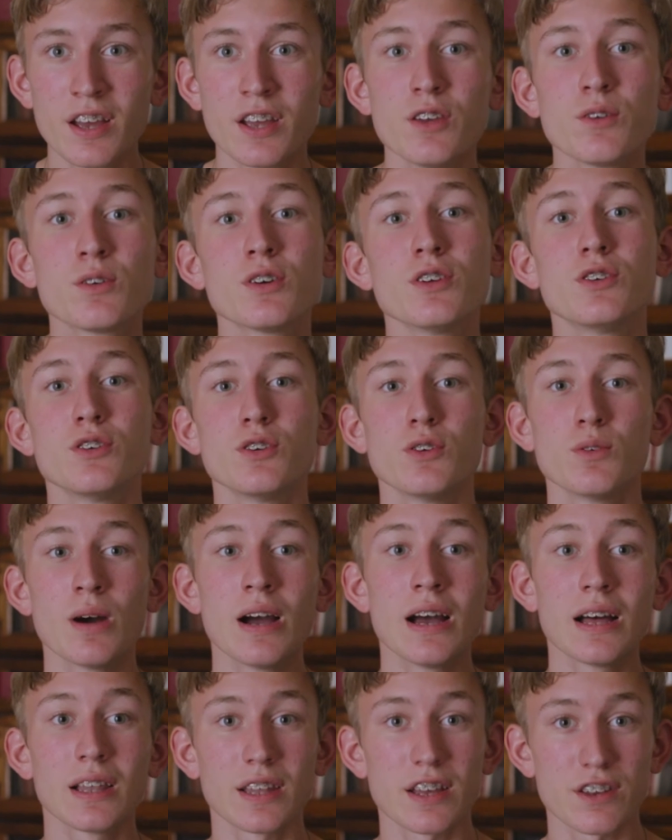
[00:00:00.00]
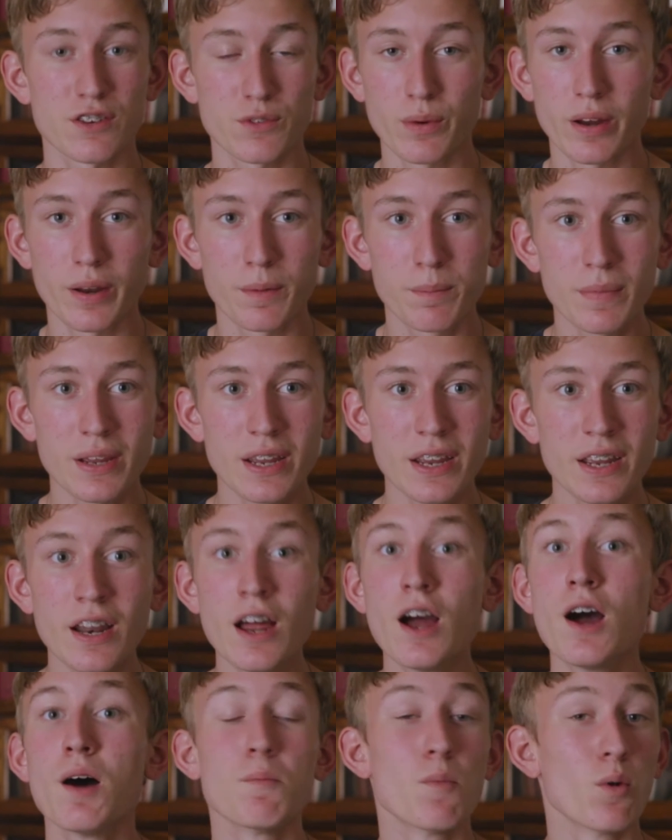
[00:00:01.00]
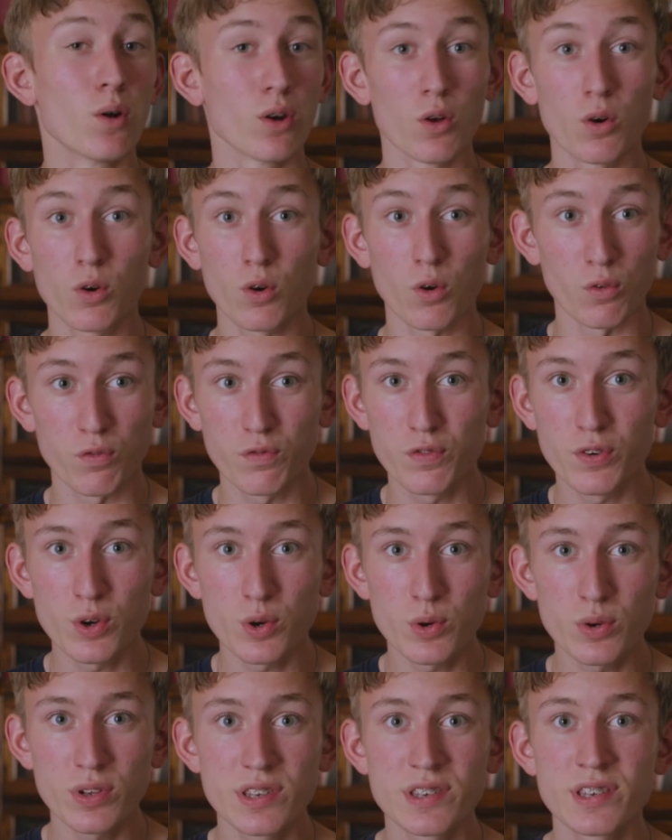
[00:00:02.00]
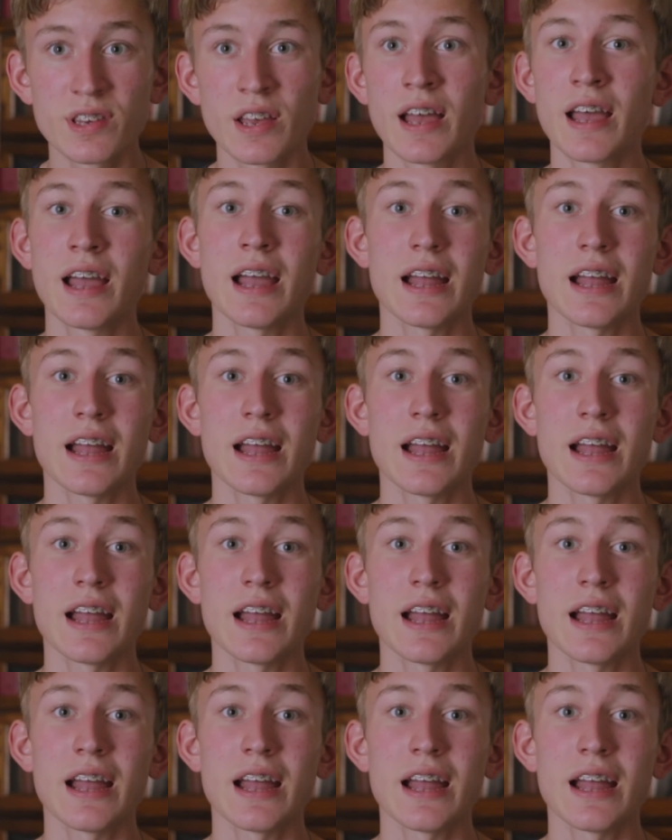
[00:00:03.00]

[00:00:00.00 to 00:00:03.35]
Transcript: you can do less red meat, more local foods,